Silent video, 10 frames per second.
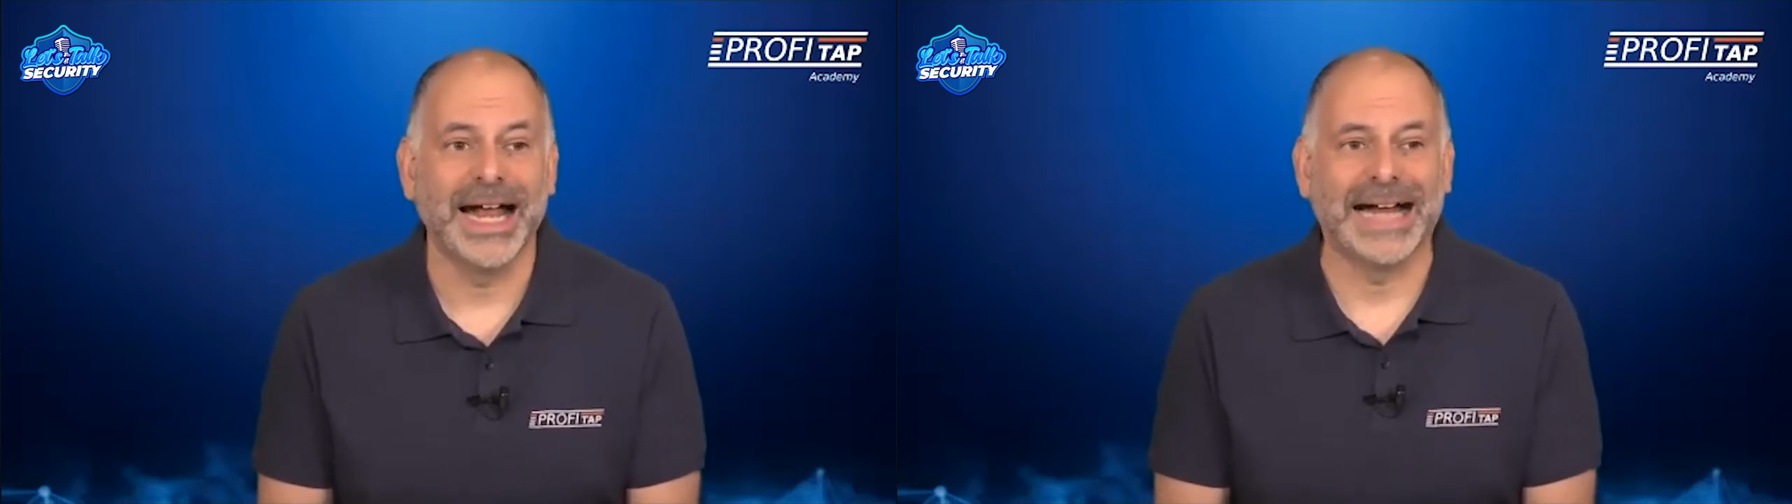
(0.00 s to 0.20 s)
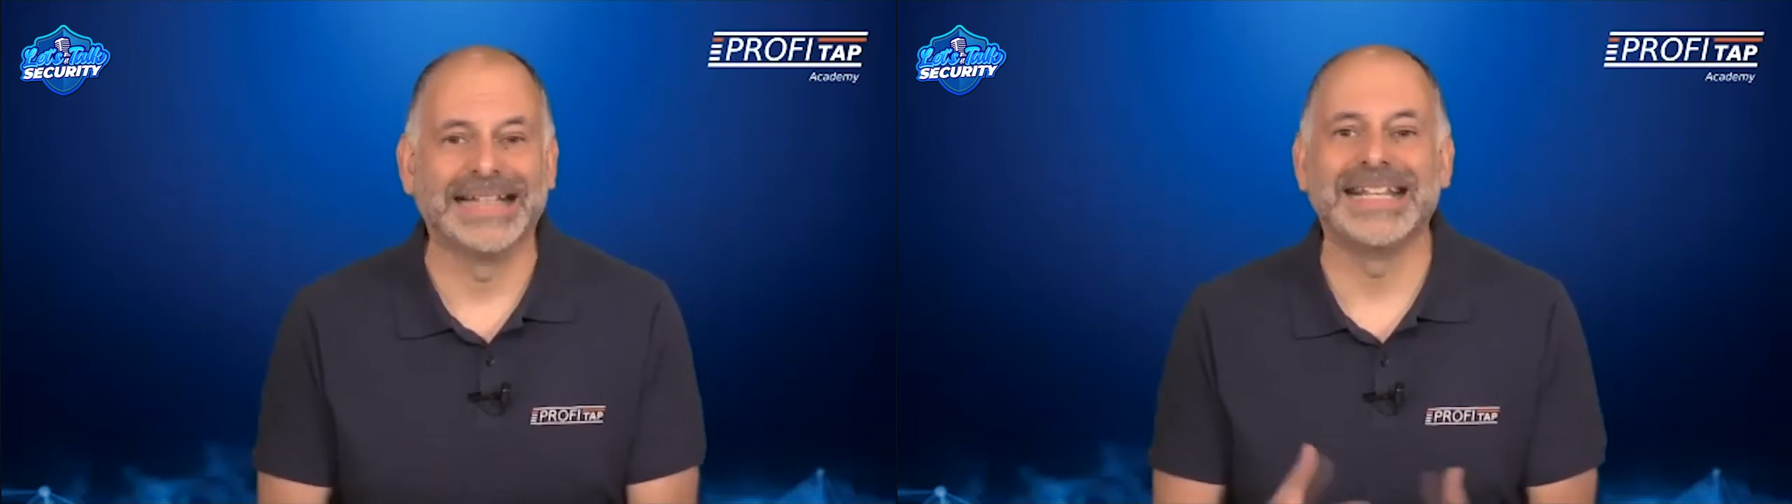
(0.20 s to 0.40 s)

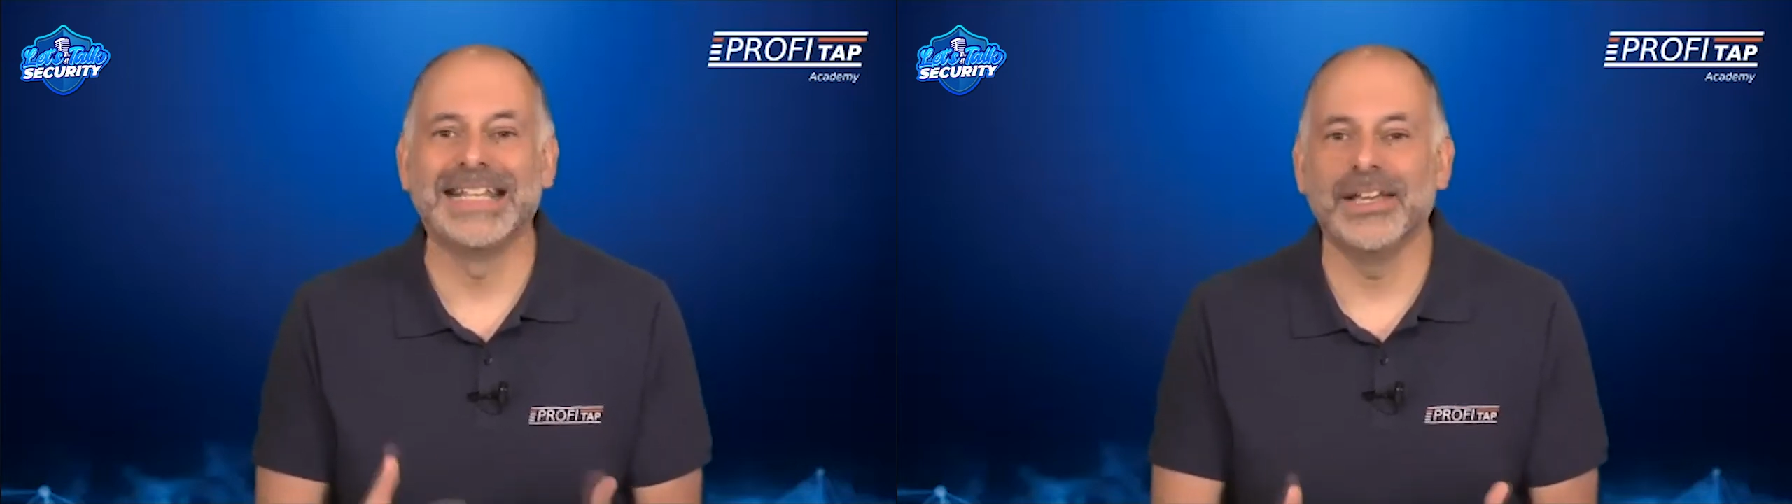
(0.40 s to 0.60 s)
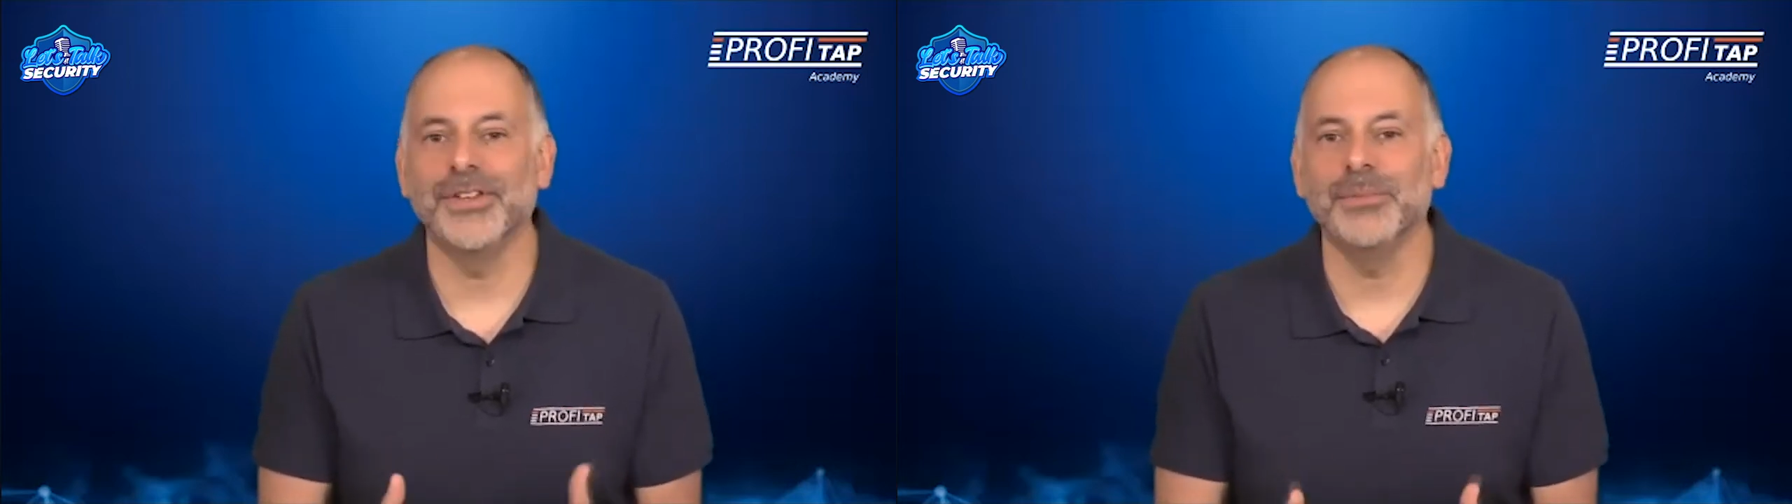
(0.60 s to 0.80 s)
and then
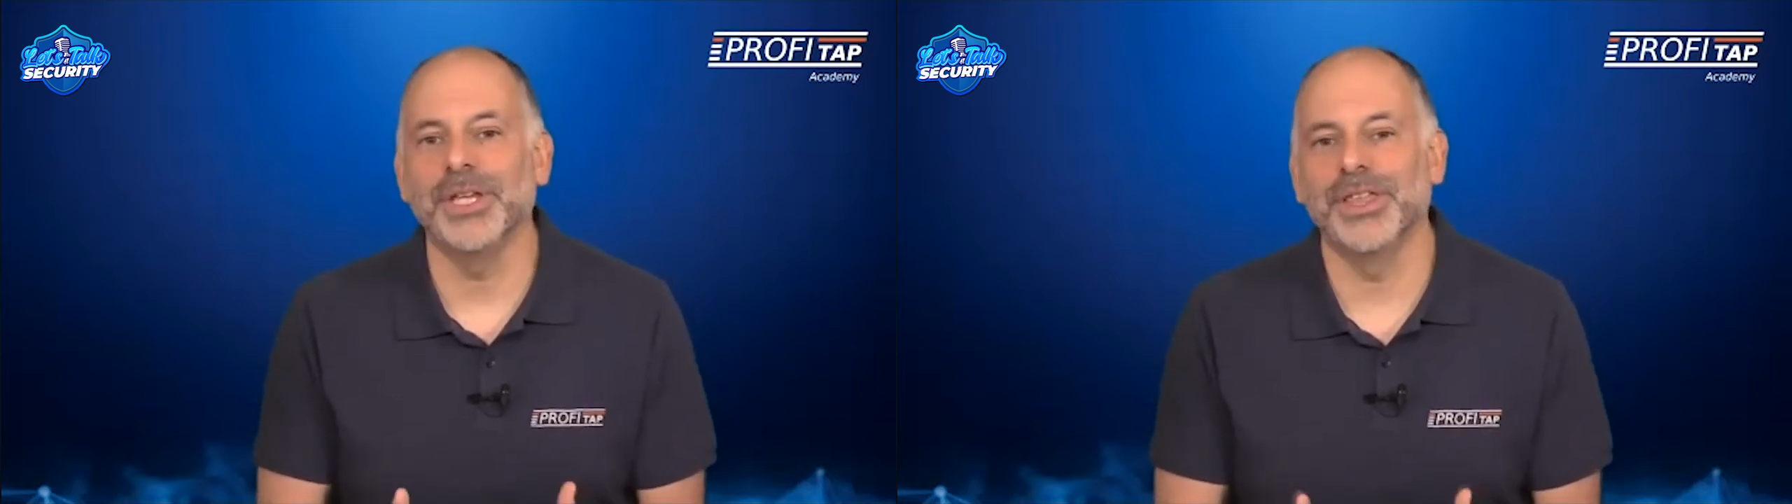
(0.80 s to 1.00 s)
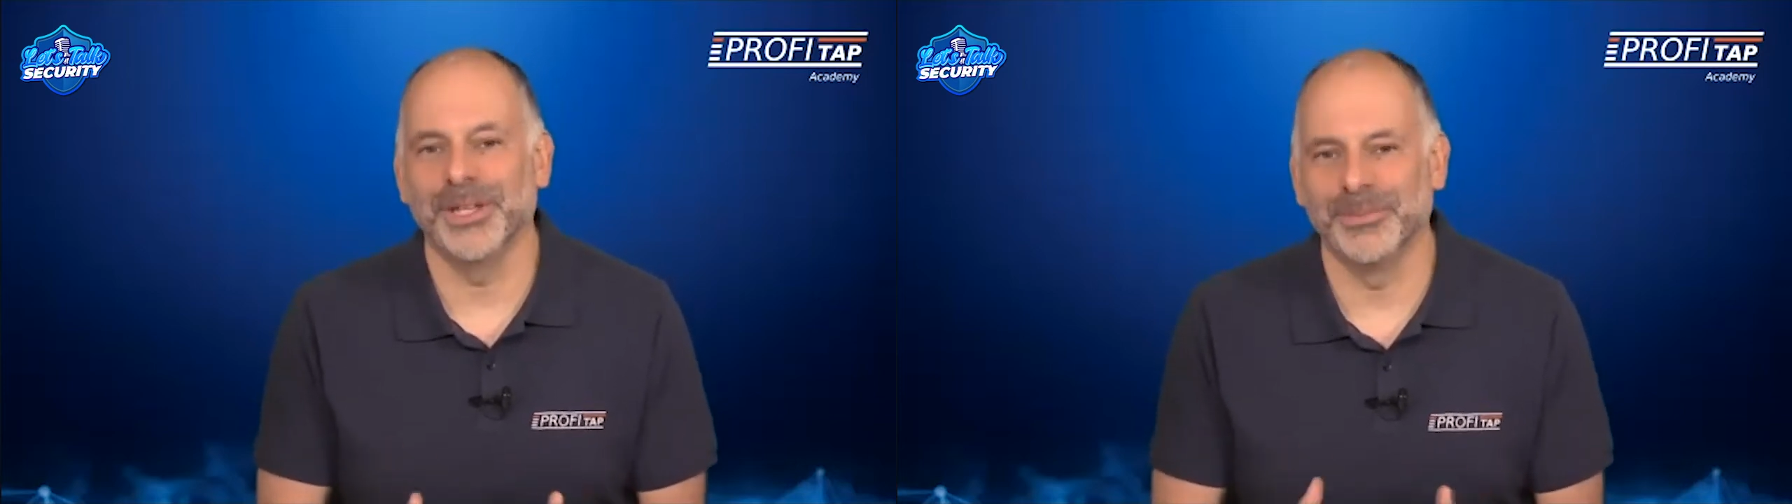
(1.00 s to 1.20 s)
giving me
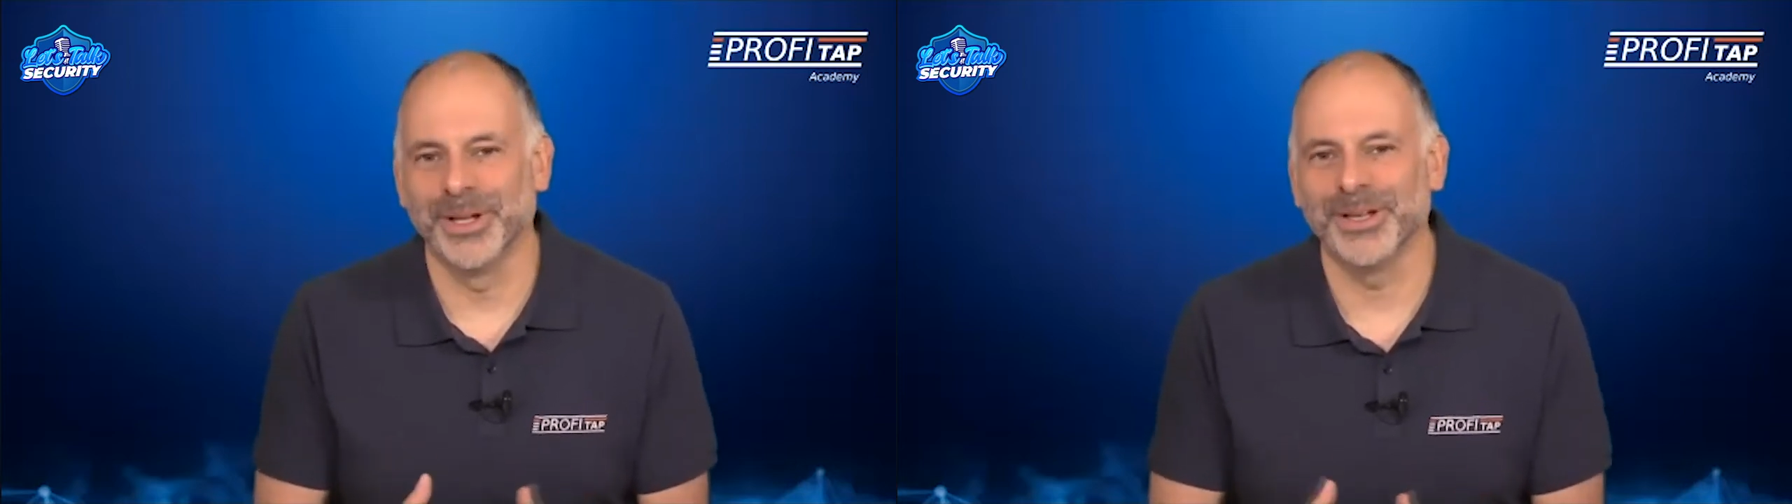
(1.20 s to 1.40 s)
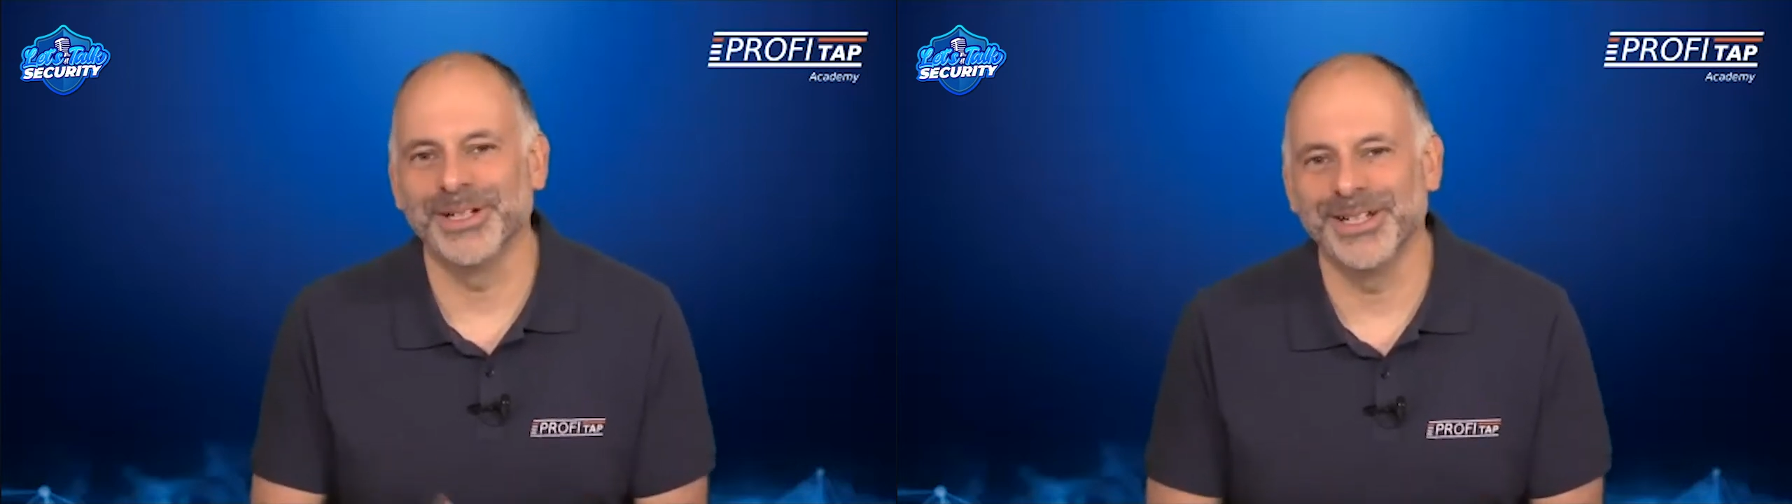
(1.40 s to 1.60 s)
the
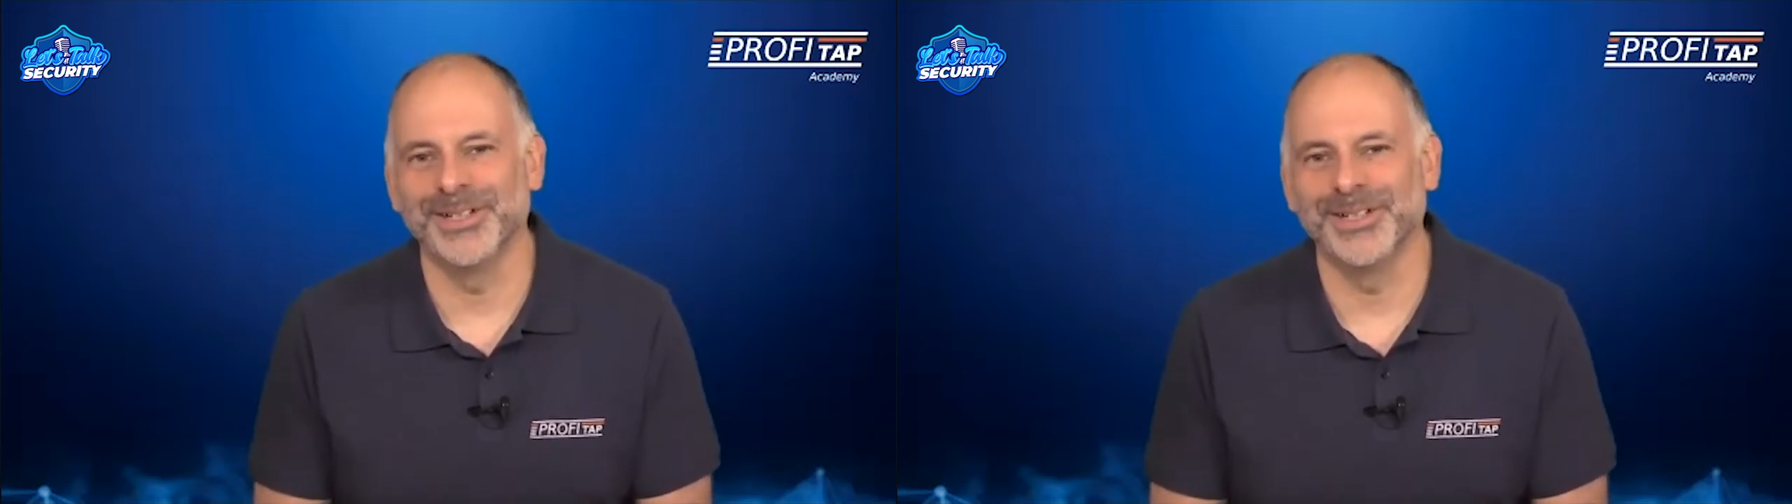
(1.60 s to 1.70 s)
ability